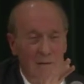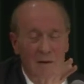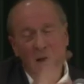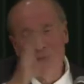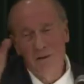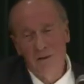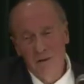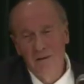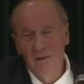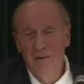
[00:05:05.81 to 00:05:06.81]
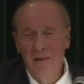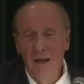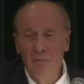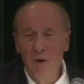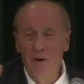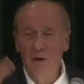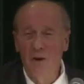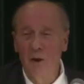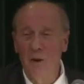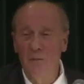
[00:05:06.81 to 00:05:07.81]
The others, they have much to
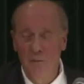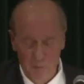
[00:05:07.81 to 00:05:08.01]
learn.